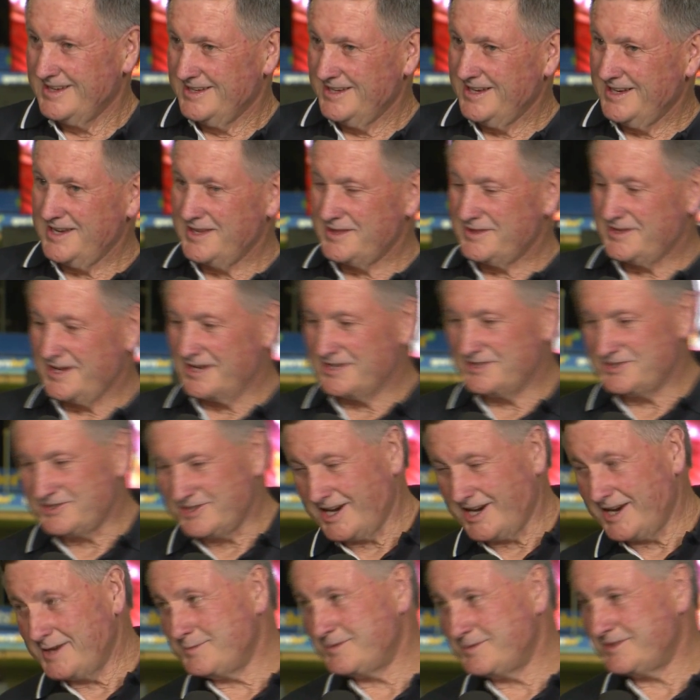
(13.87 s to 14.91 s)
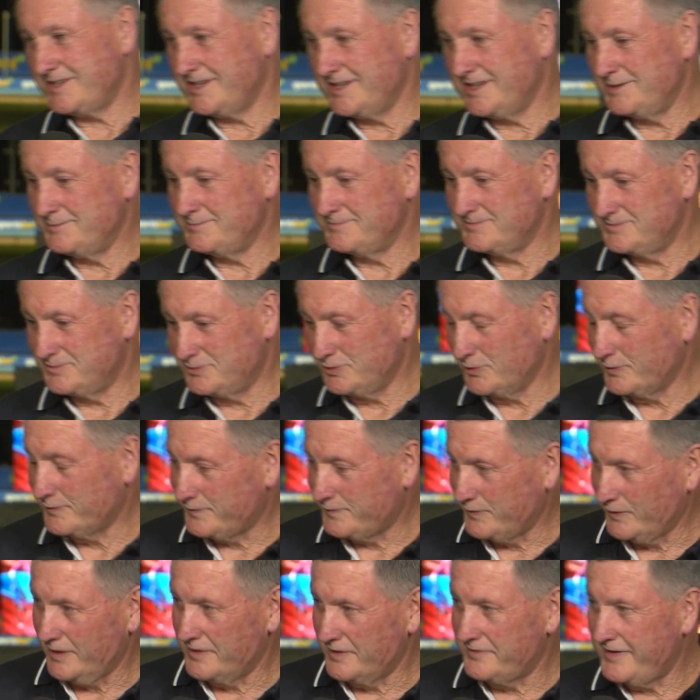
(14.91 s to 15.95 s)
Yeah, thanks, James. Took
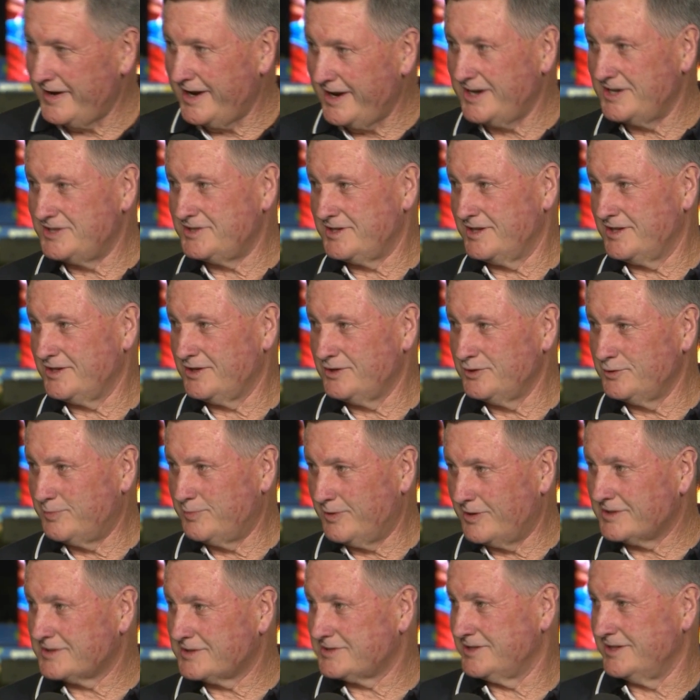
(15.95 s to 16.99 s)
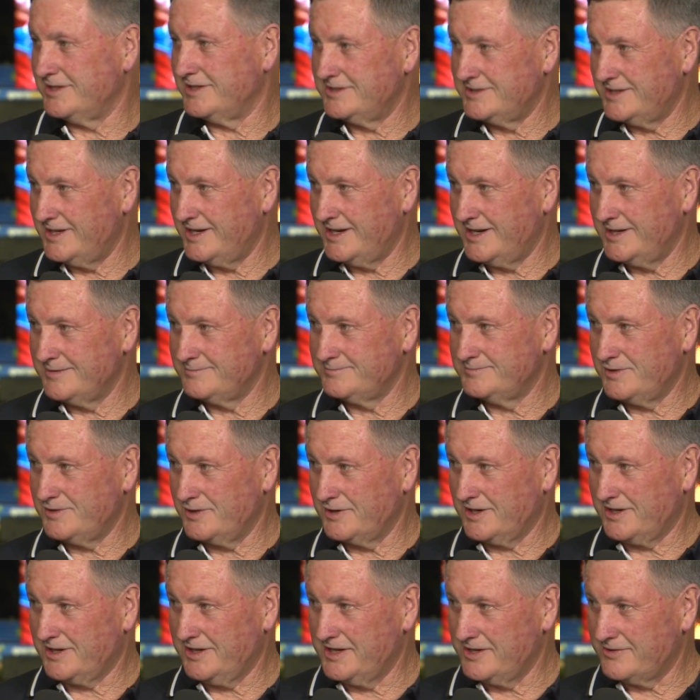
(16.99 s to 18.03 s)
full advantage of the good box and
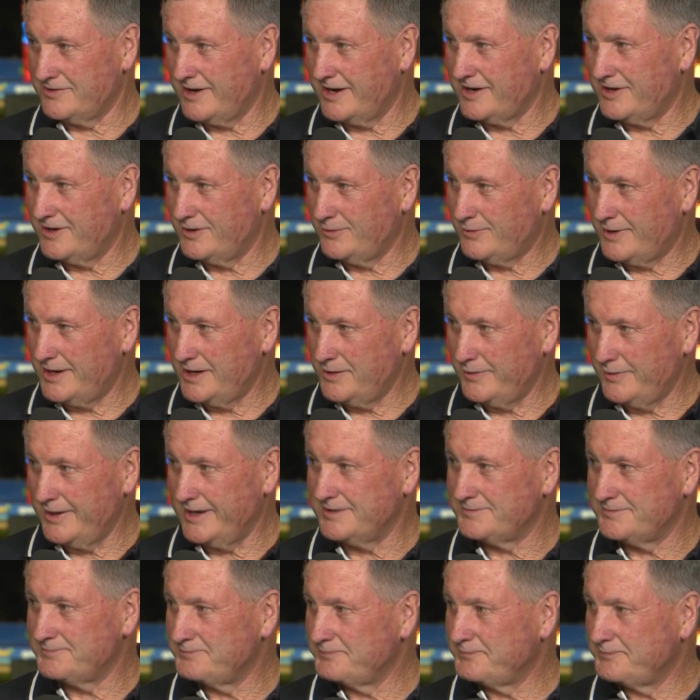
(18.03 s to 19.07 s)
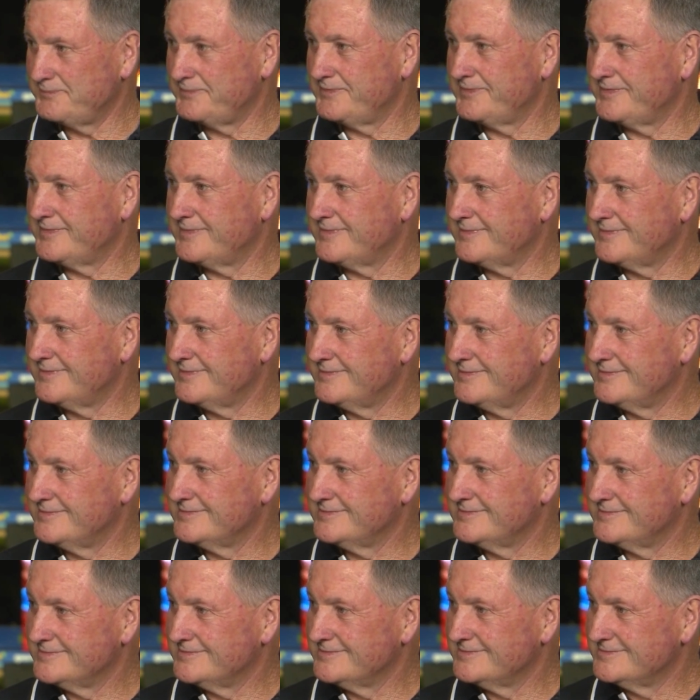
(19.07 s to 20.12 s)
got a clear run, and away he went. I reckon a little bit more than that,
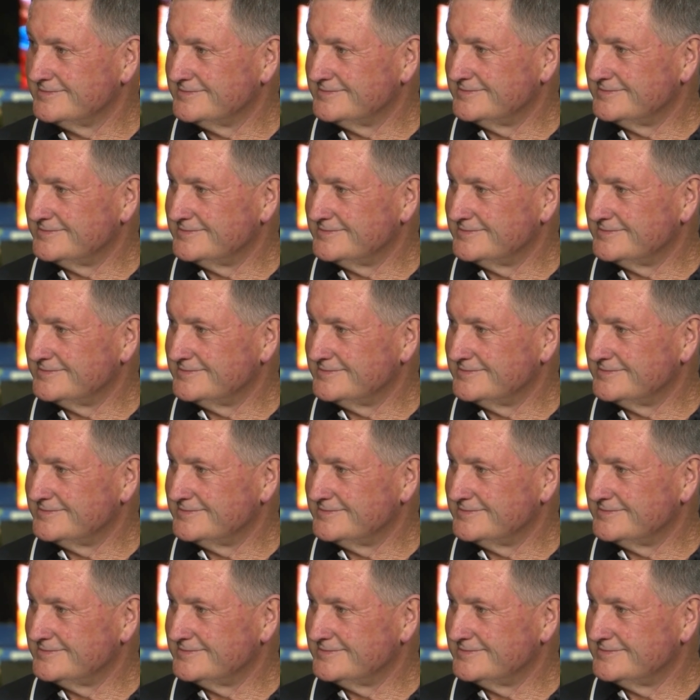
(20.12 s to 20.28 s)
George.